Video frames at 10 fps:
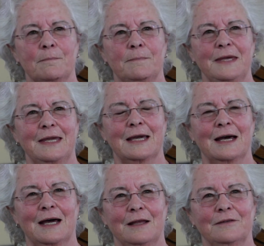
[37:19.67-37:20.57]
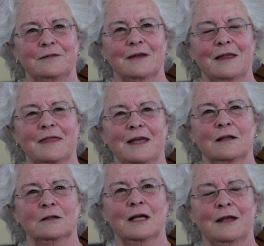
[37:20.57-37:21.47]
Because I think
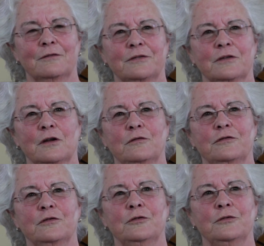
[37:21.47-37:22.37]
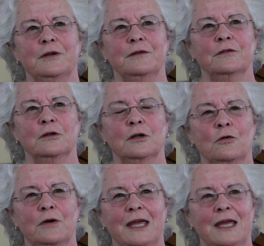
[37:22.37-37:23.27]
a lot of slow food is
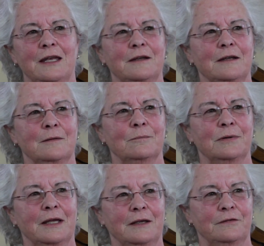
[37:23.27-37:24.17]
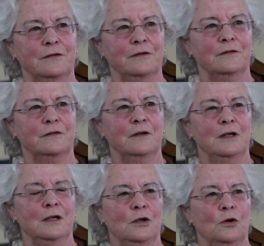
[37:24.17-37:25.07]
located in places
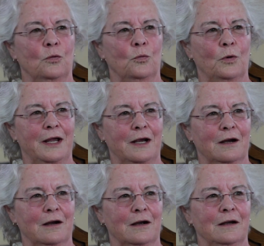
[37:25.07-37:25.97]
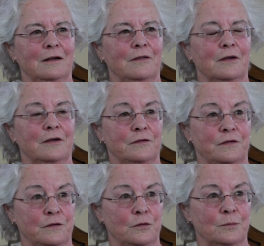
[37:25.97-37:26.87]
where the
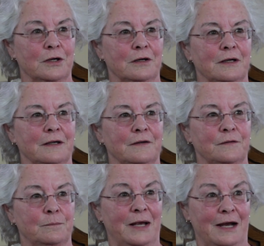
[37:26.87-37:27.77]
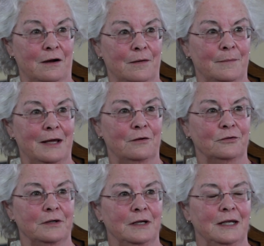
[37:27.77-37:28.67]
consumer is
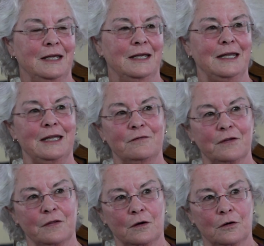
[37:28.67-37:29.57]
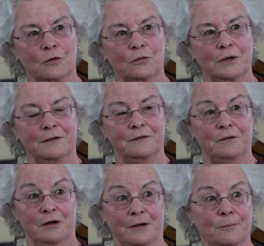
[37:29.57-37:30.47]
paramount. Even though it's
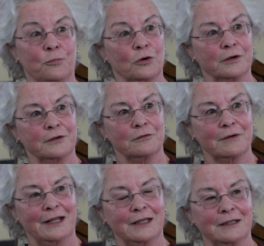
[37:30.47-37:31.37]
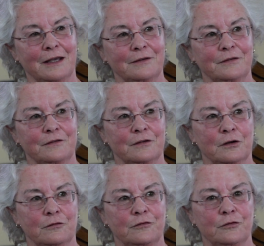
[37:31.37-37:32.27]
very important to recognize that
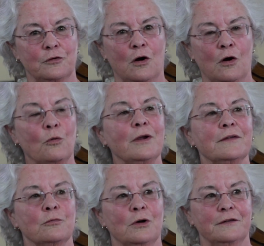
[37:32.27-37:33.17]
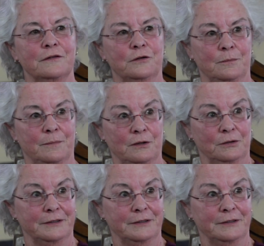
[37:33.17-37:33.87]
slow food always wants to build